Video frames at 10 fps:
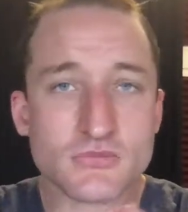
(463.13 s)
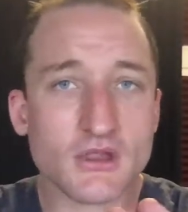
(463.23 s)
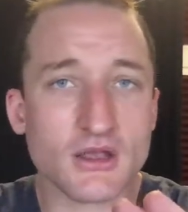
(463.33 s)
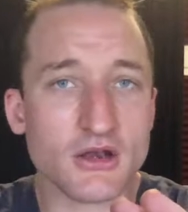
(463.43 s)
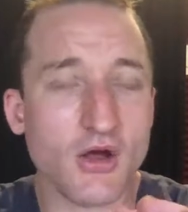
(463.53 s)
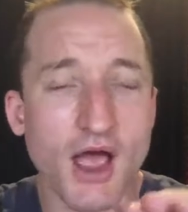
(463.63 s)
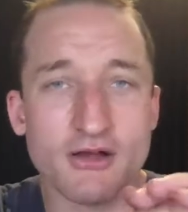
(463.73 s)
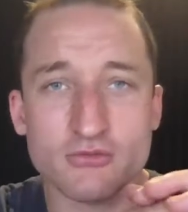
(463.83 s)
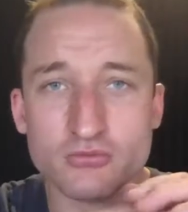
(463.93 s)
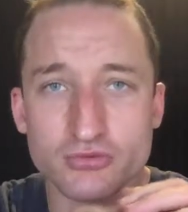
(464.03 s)
you know, I
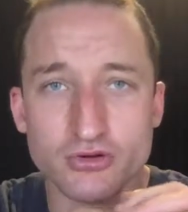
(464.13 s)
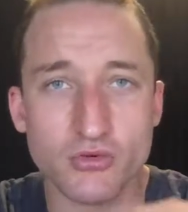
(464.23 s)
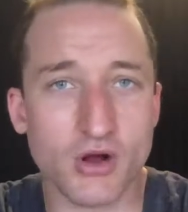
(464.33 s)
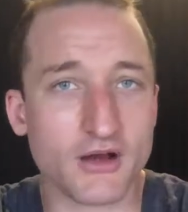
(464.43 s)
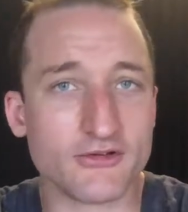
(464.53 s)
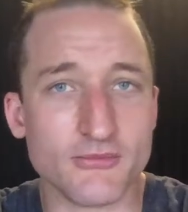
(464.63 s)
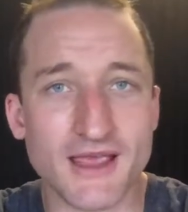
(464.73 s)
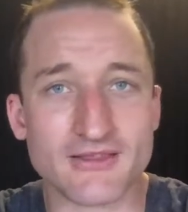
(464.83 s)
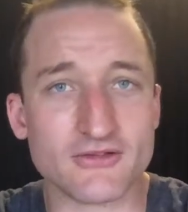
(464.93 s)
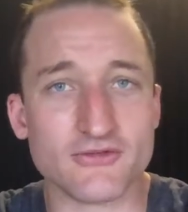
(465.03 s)
just really wanted to
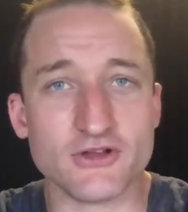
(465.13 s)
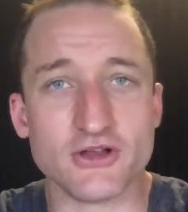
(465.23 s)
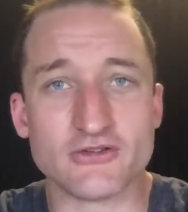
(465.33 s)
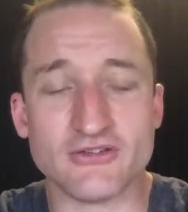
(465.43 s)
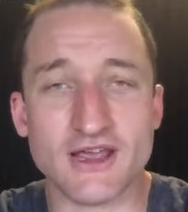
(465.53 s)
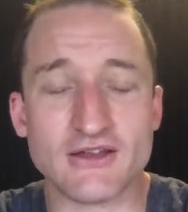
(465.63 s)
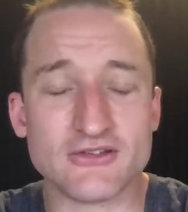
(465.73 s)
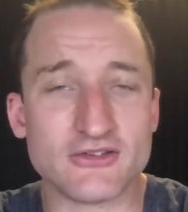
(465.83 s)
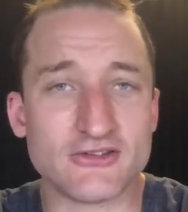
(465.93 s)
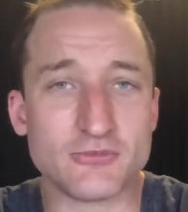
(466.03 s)
make this video today
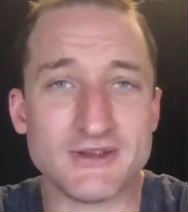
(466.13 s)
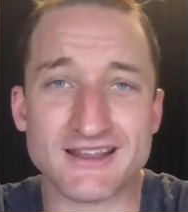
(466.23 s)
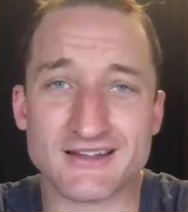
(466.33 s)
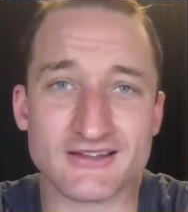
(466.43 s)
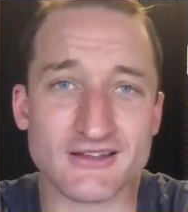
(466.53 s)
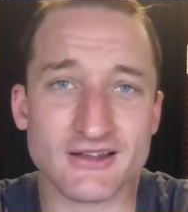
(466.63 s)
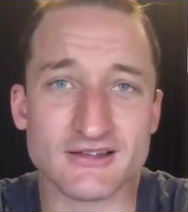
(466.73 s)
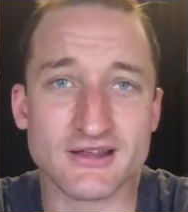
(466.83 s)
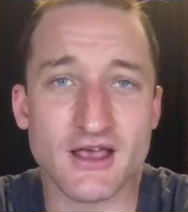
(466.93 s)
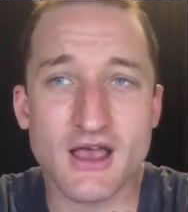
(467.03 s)
just to speak into this.